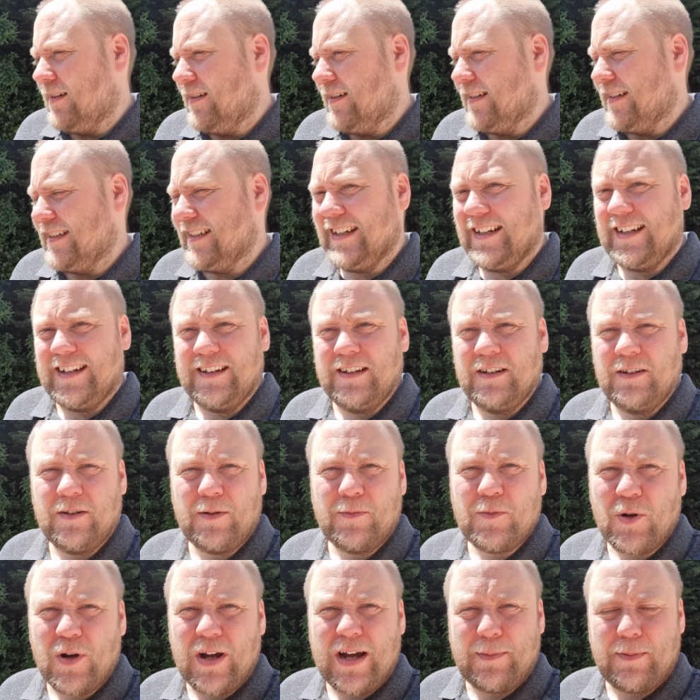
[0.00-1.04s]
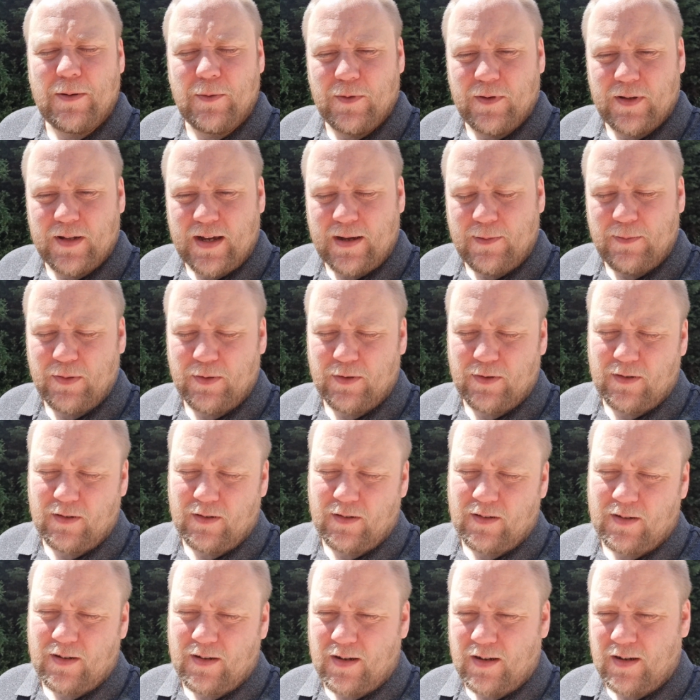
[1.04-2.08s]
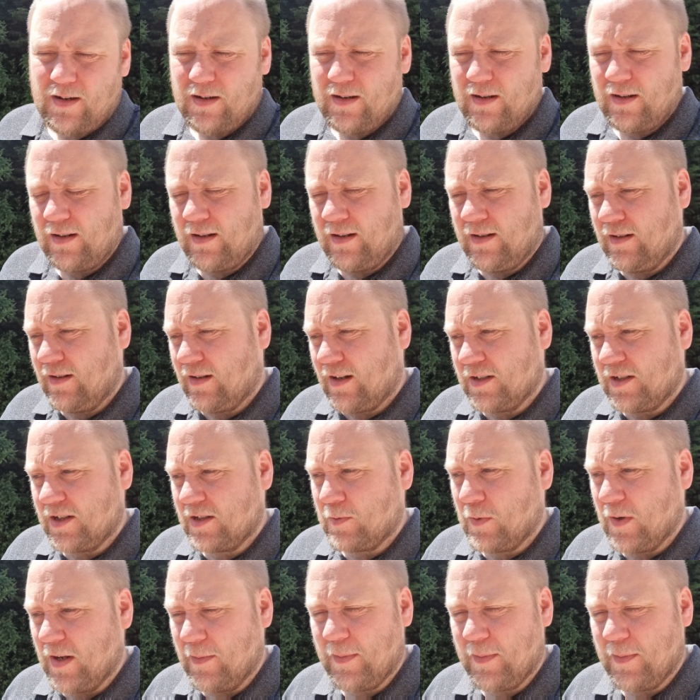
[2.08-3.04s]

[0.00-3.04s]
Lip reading: Yeah, I'm not happy with that, but I just went a